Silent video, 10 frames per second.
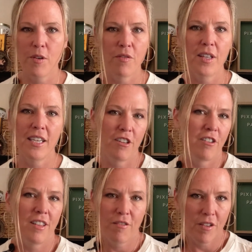You feel like you're
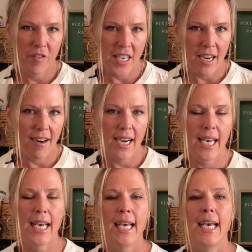in the
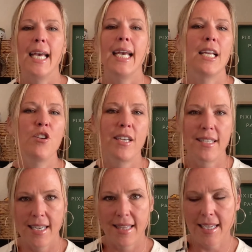Riviera, and you can
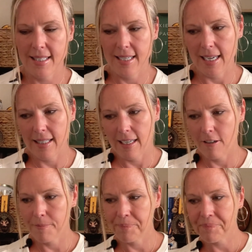take that Skyliner.